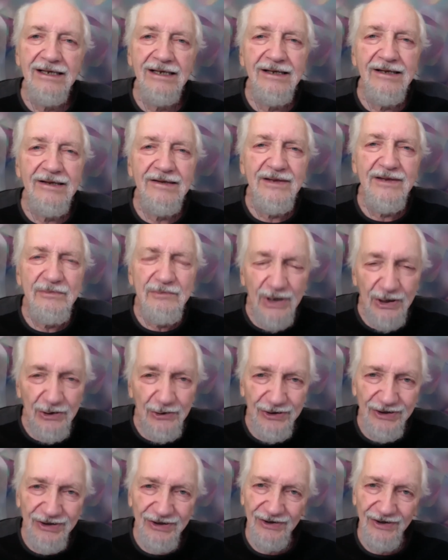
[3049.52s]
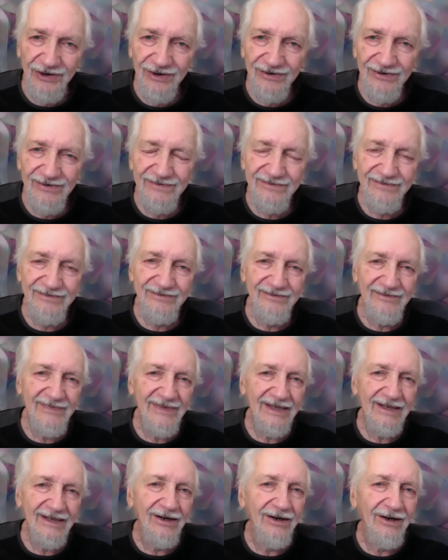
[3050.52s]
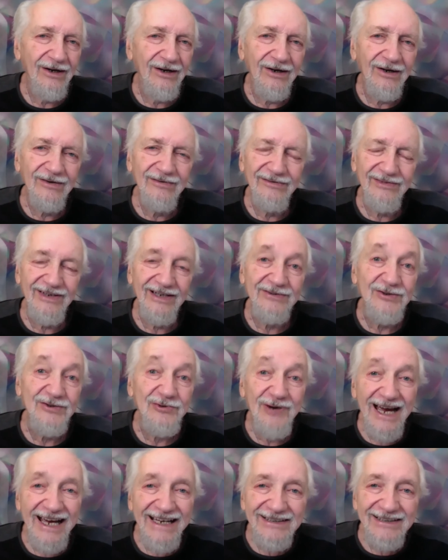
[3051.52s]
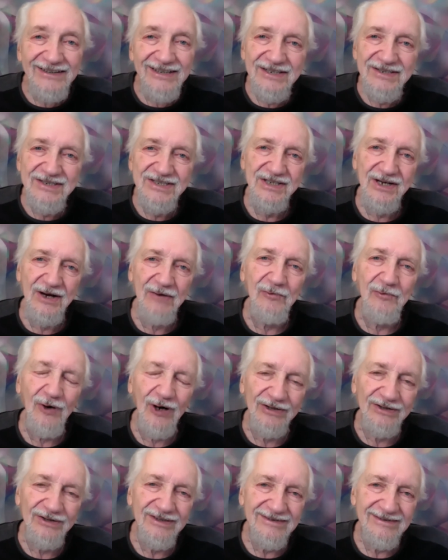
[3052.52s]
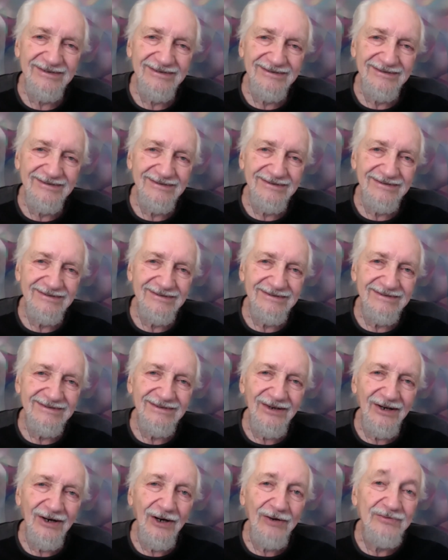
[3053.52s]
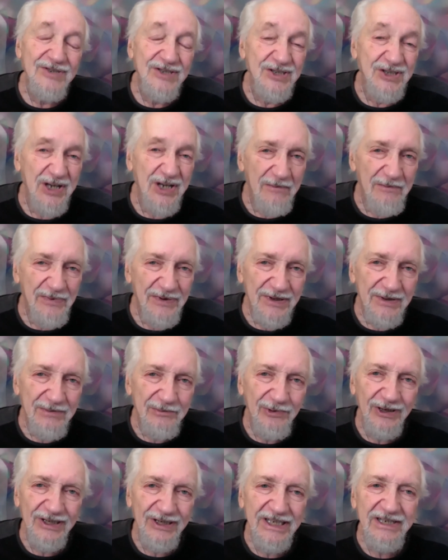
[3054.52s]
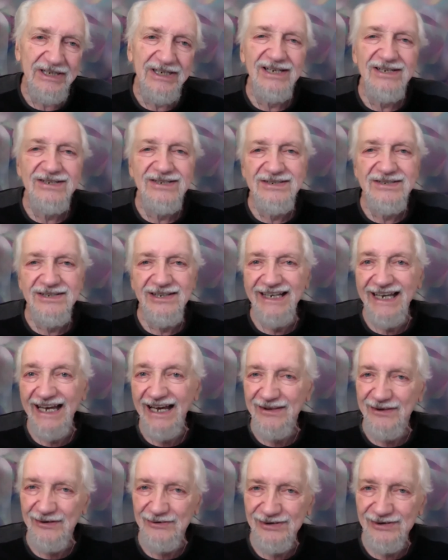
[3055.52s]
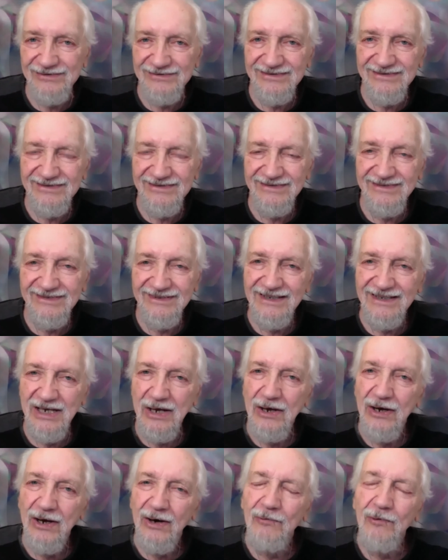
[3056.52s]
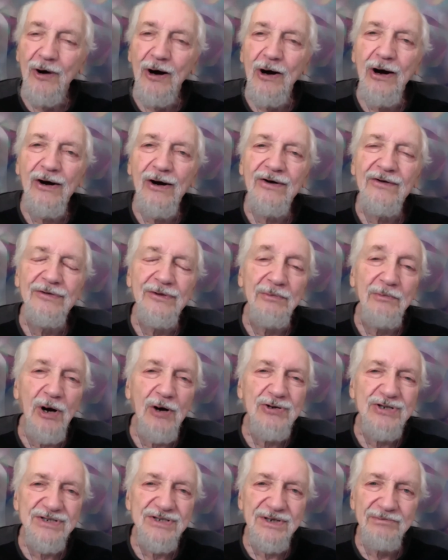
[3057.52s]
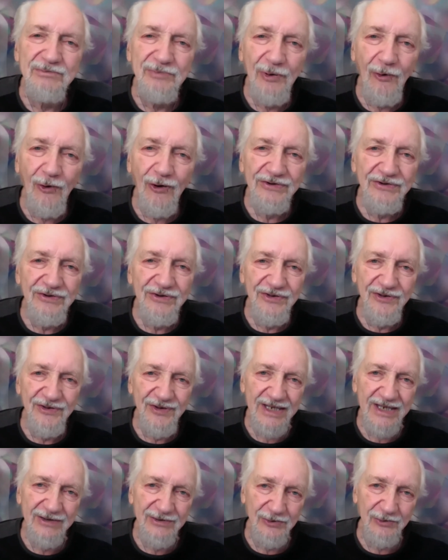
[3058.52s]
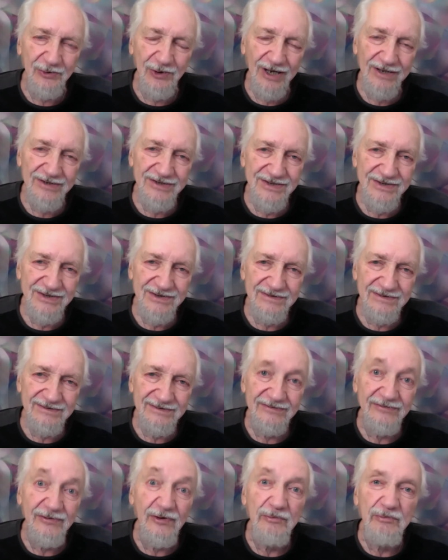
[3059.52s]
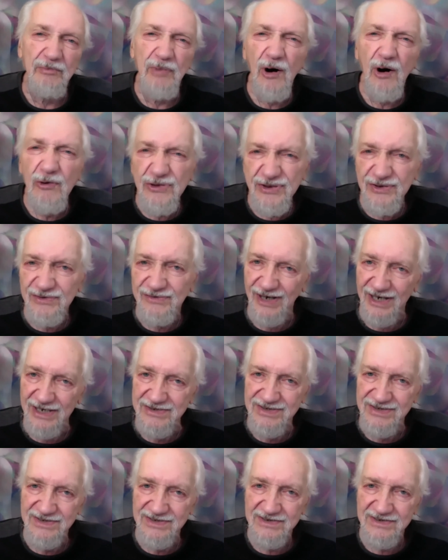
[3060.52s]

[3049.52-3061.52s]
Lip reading: the miracle of attracting someone, of something bringing us together, where the most important thing to us, for both of us,